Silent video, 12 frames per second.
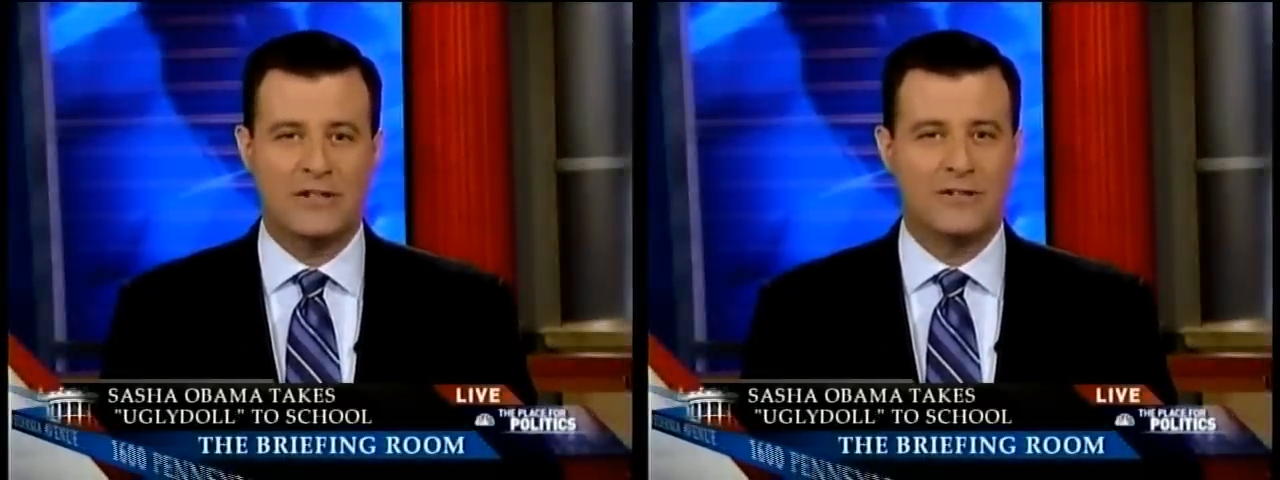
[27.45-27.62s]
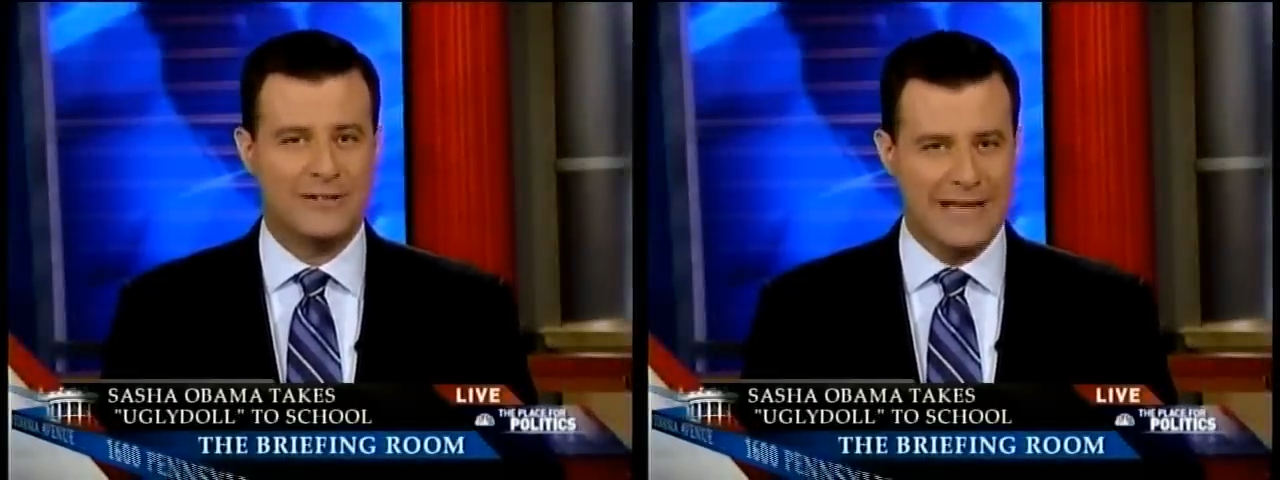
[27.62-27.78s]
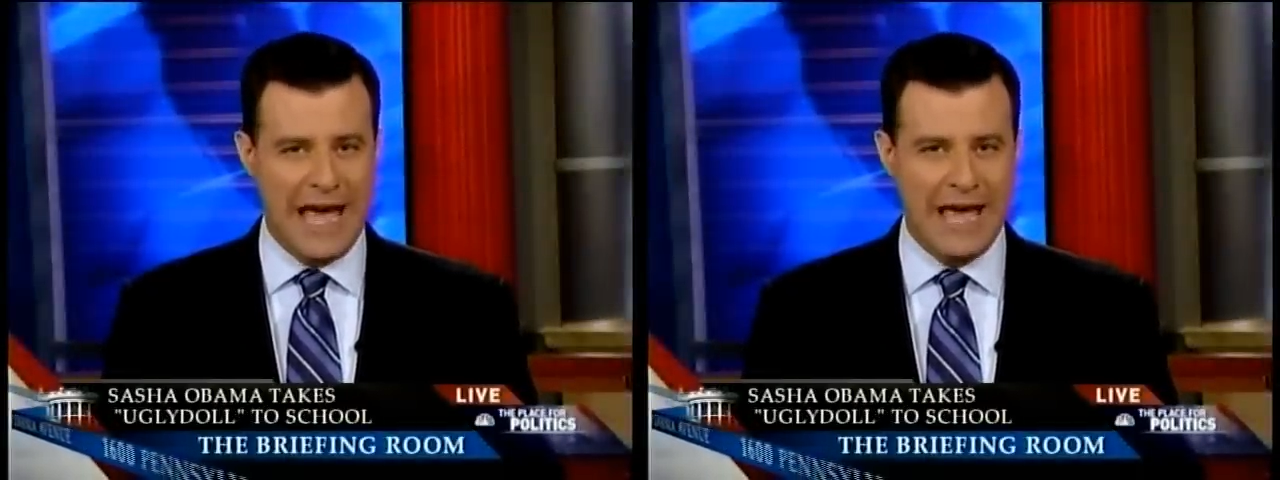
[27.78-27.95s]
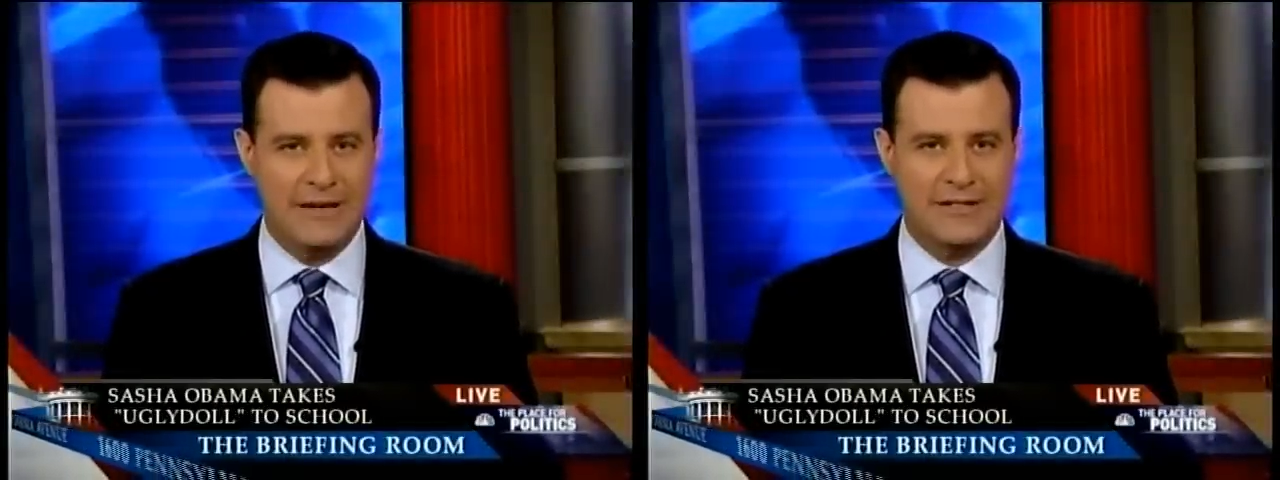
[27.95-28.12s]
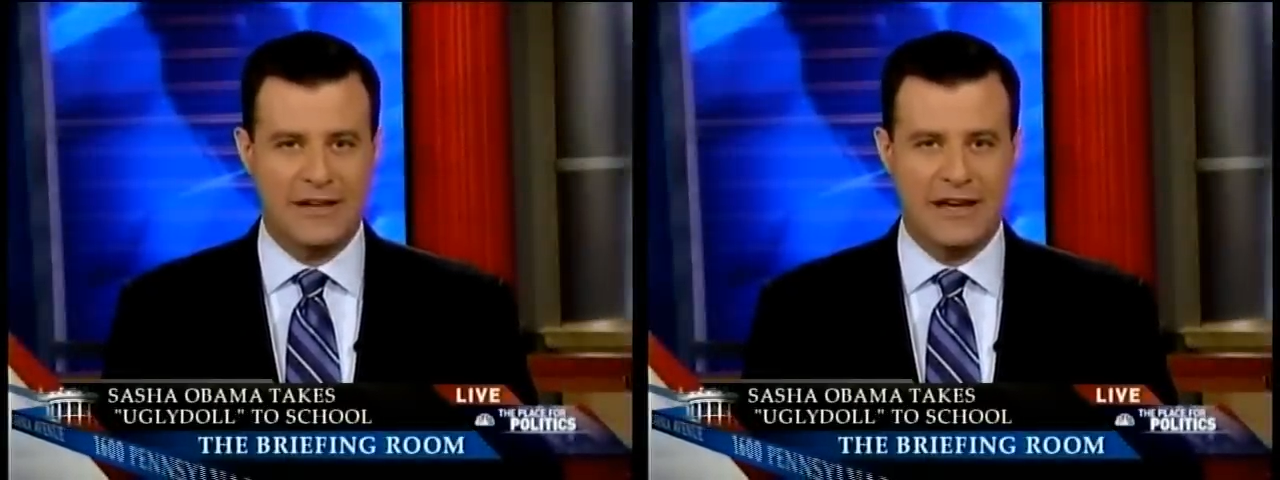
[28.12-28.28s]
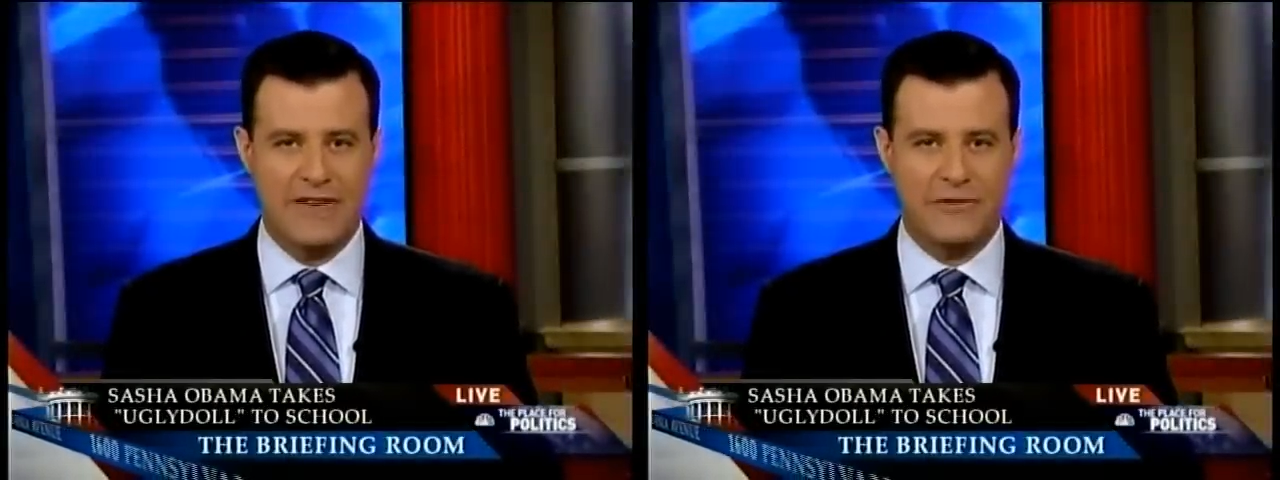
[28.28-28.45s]
and her dad is
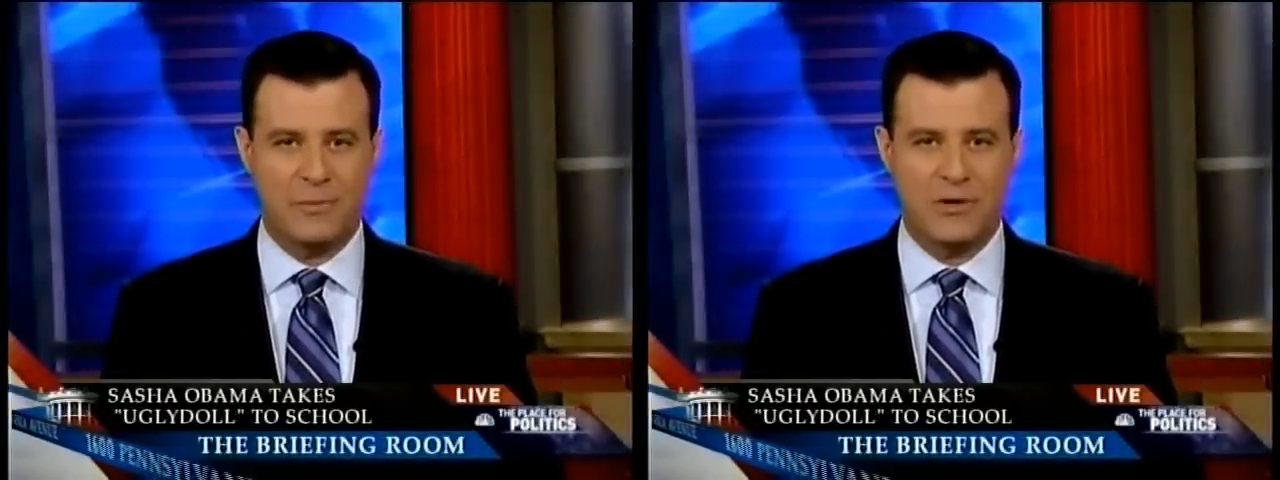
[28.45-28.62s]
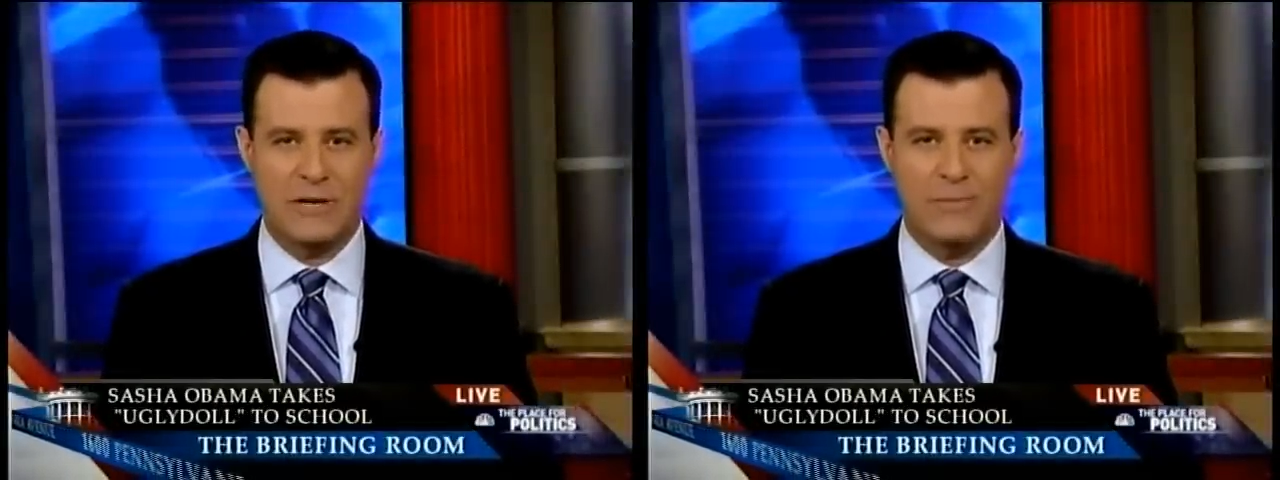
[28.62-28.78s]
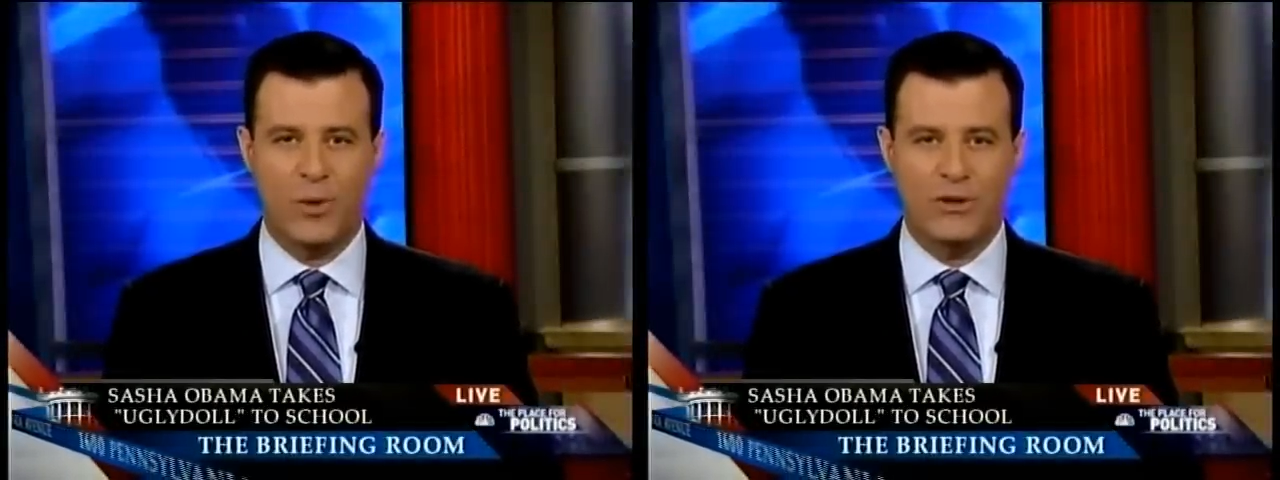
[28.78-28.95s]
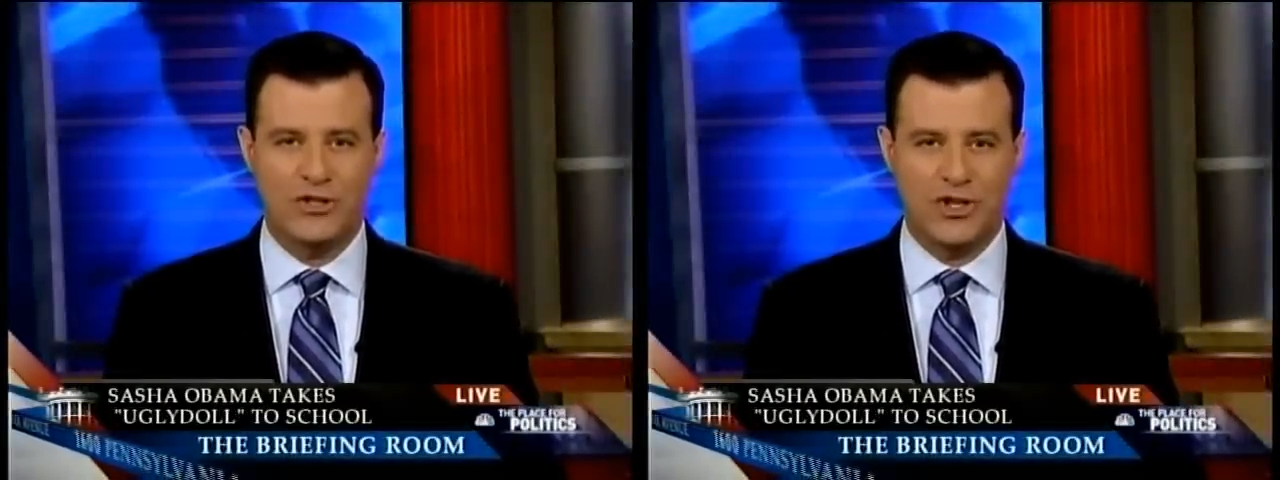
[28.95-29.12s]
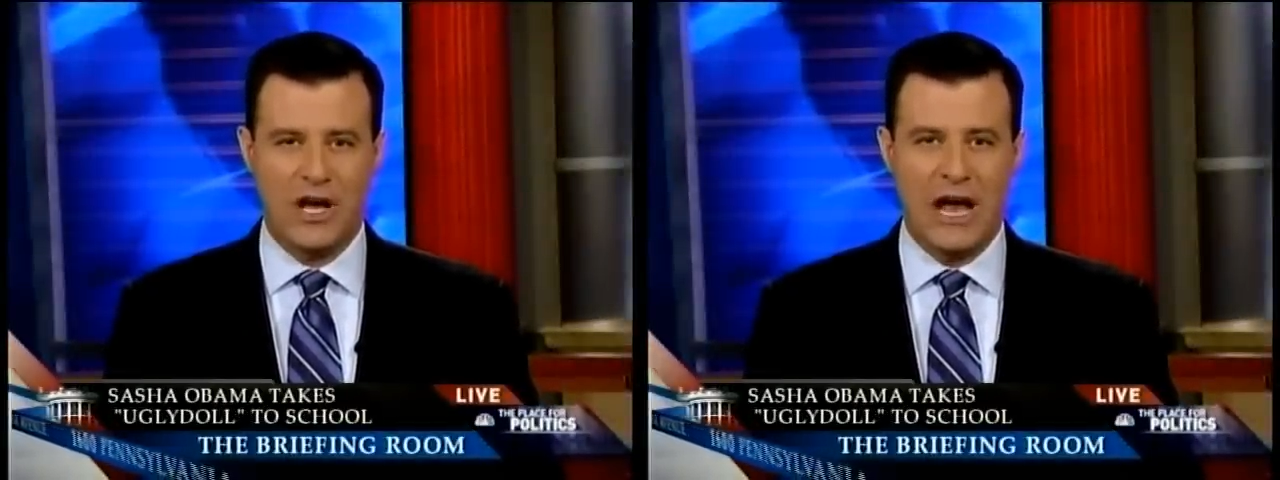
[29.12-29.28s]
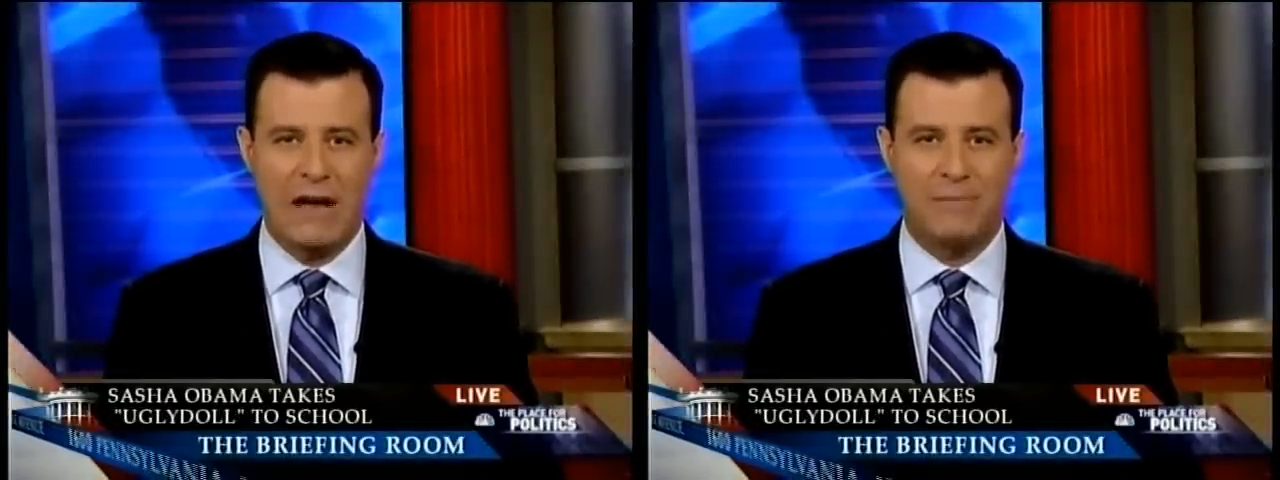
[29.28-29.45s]
going to have a pretty important
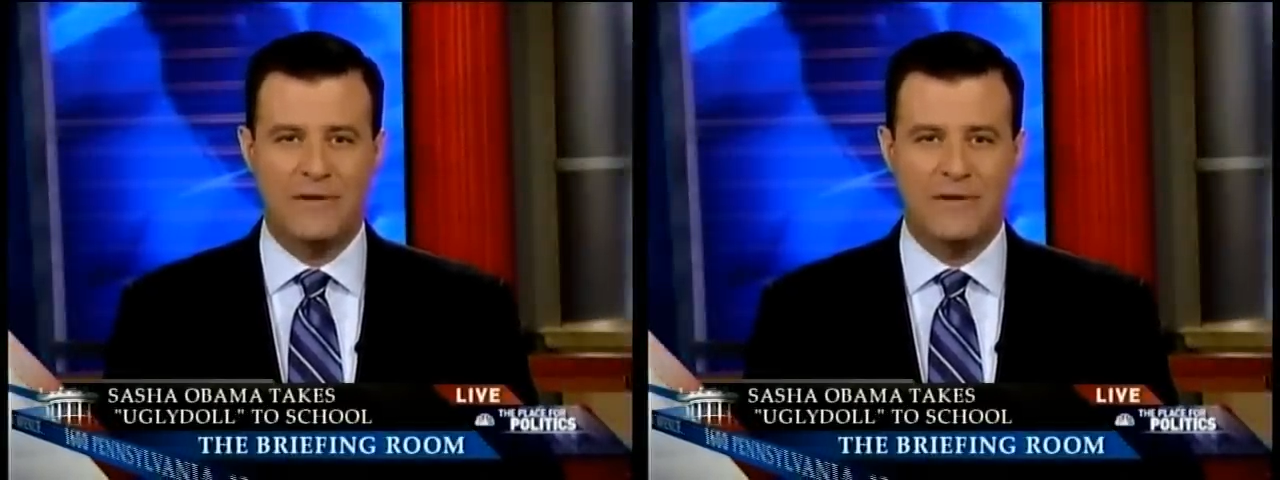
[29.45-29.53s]
job.